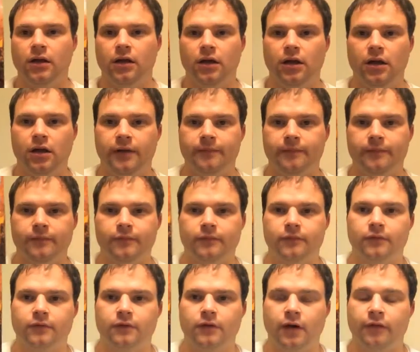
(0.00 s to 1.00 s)

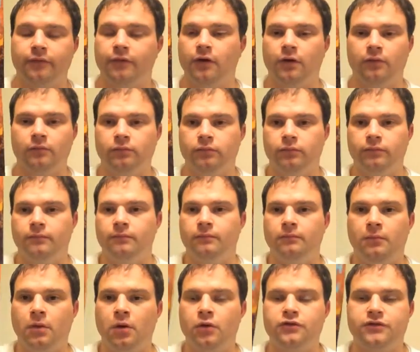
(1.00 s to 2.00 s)
I've got
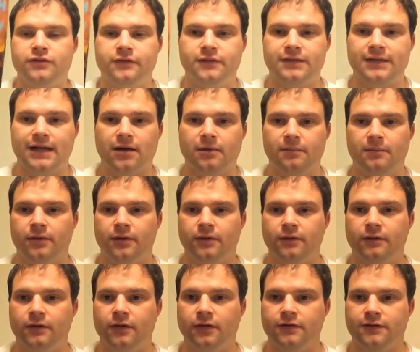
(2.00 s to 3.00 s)
most of his
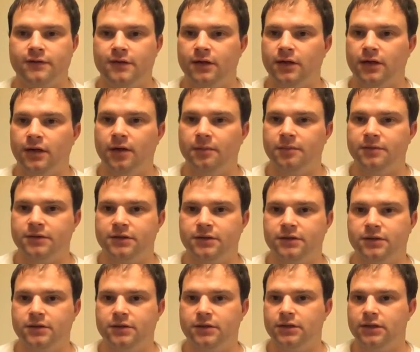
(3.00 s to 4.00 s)
output, certainly up
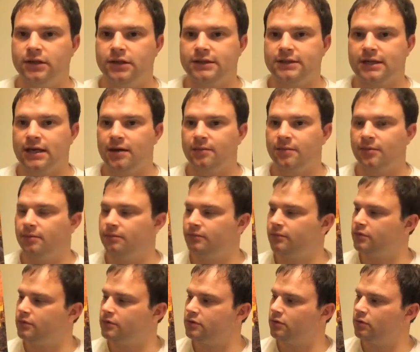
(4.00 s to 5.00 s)
to this album,
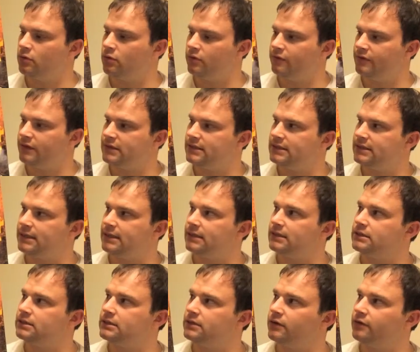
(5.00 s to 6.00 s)
not all of it
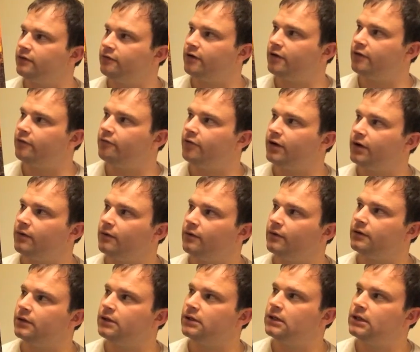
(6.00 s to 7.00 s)
since, on
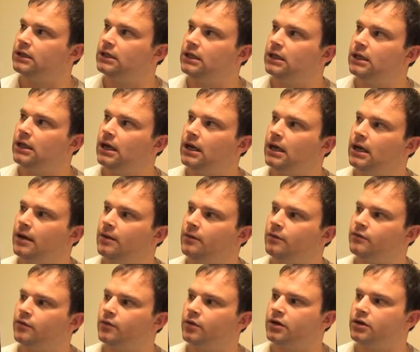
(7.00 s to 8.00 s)
record.
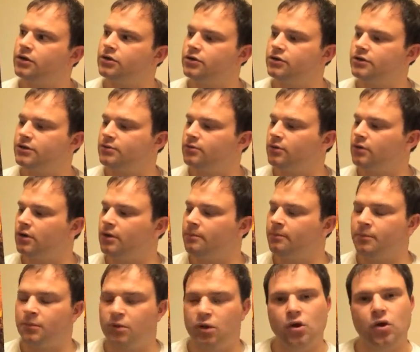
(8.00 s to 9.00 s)
So why did I choose this one?
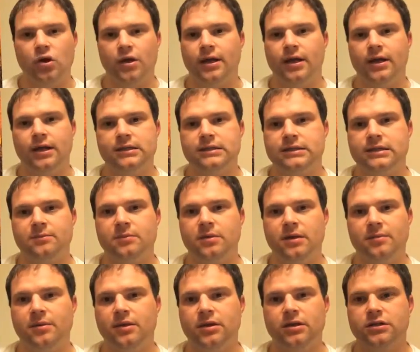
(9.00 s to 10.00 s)
Purely and
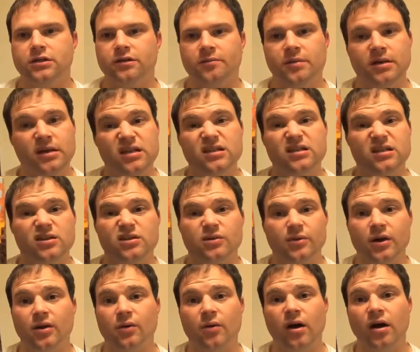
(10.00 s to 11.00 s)
simply because I've been listening to
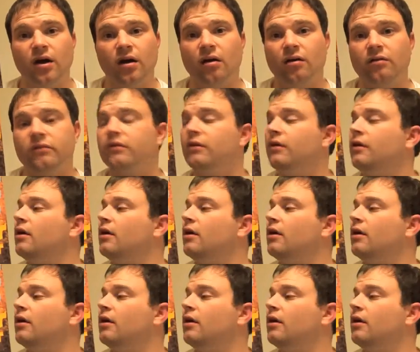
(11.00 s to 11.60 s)
it quite a lot.